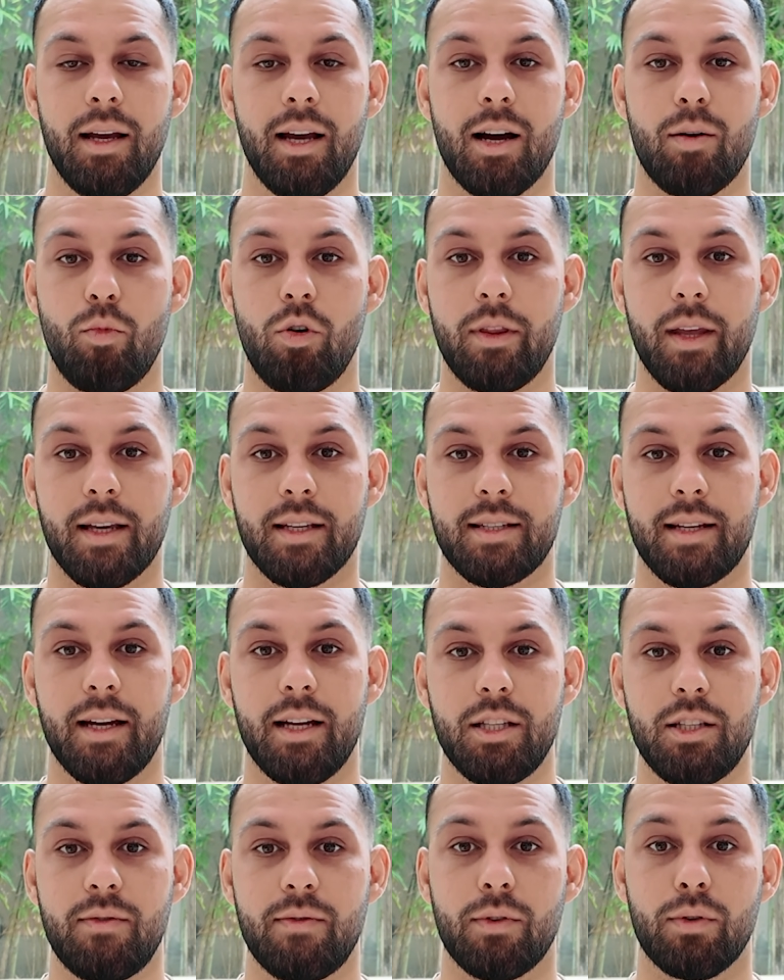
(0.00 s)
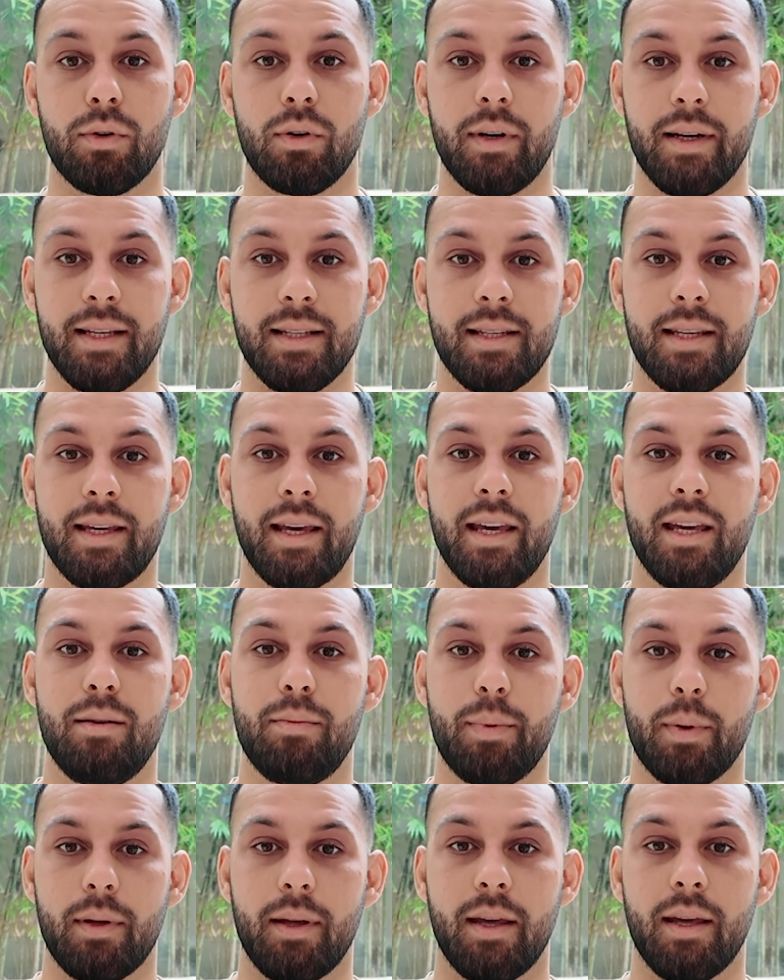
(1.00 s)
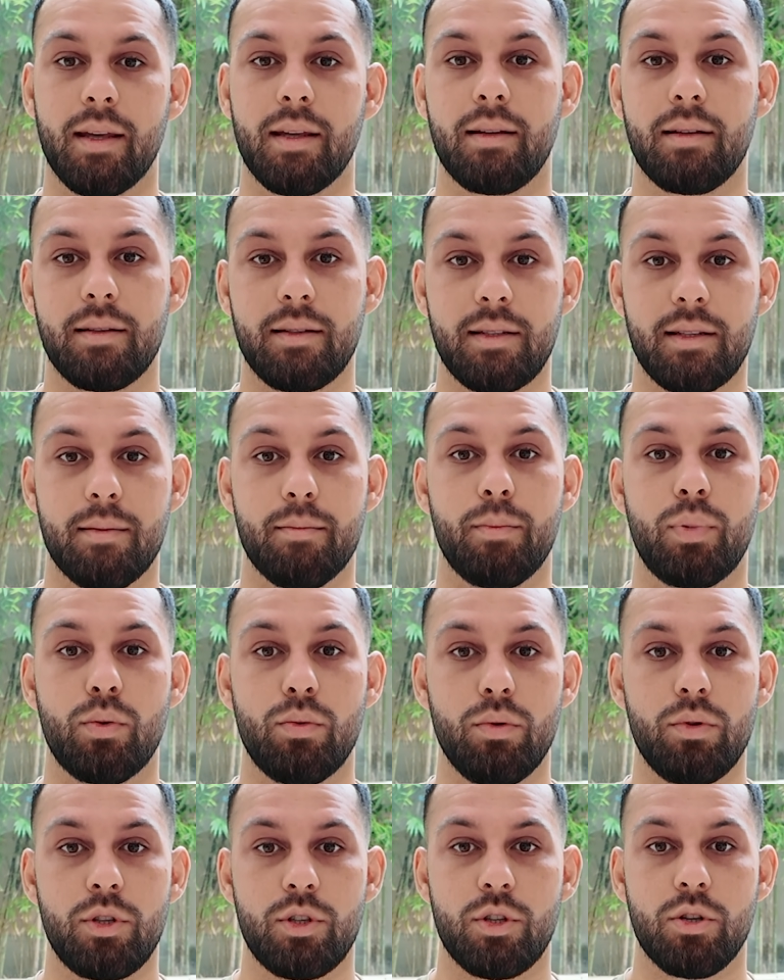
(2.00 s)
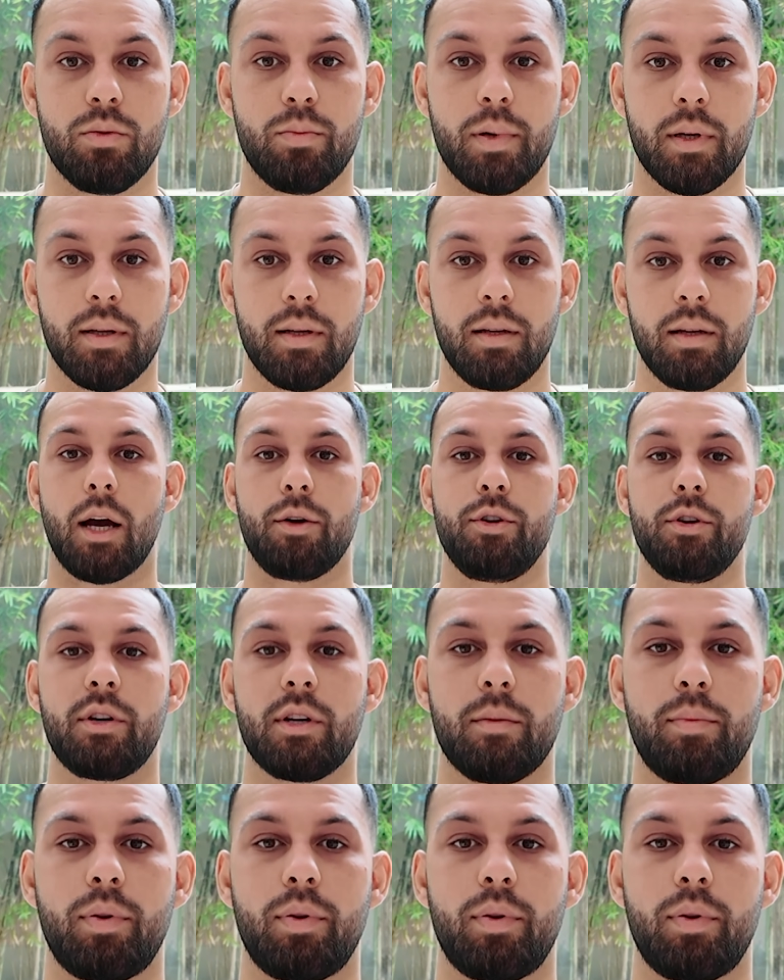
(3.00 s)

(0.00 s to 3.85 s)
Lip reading: and what that stands for is keep it simple, stupid. Now, you can